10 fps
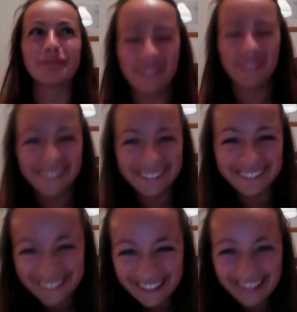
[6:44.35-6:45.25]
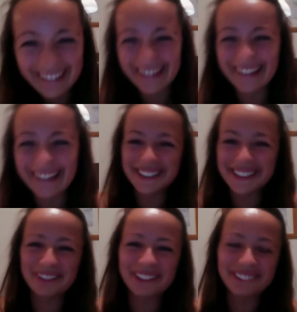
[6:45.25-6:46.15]
I just
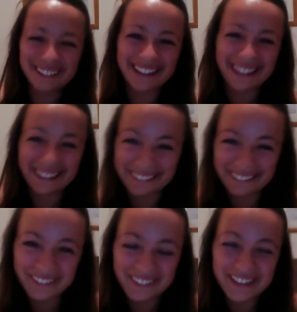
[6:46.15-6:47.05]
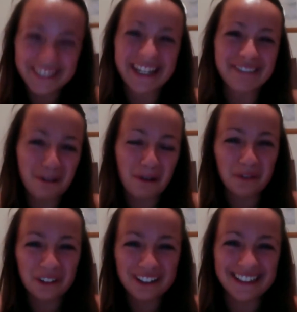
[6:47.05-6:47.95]
really want to get that across to everyone
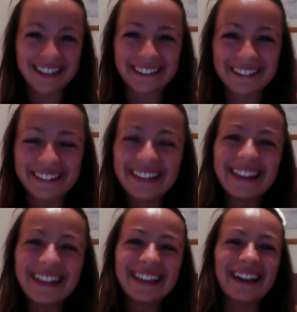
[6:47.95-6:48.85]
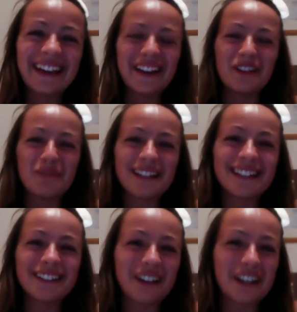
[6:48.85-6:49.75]
watching, that no
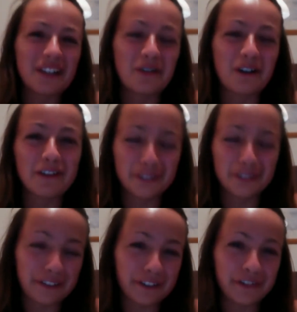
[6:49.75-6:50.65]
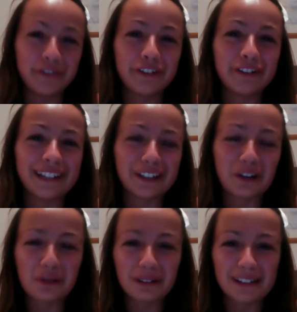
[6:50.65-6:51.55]
matter where you are, even if you feel like no
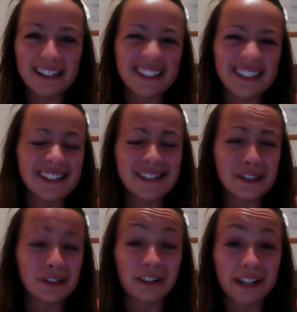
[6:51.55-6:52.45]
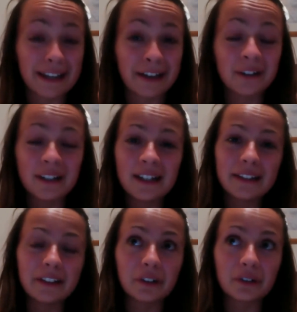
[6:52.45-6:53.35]
one listens to you right now,
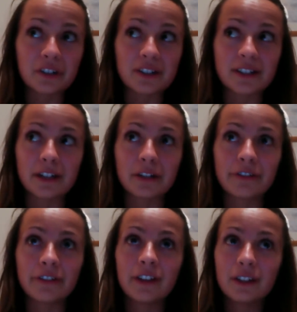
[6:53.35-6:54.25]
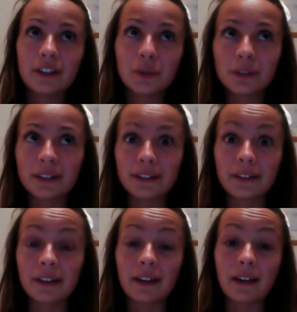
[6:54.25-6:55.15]
that you're just kind of
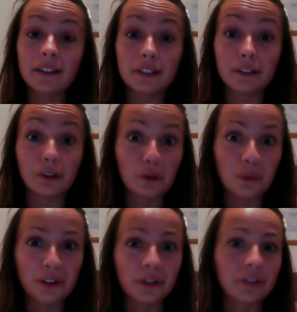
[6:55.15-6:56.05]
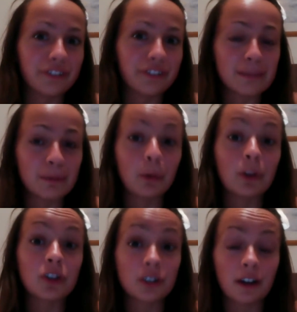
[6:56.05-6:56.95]
talking to no one on Facebook,
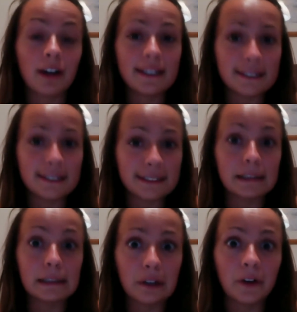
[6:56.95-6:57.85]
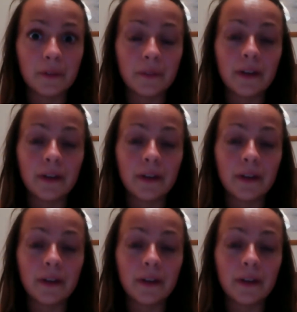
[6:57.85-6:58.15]
which I see a lot.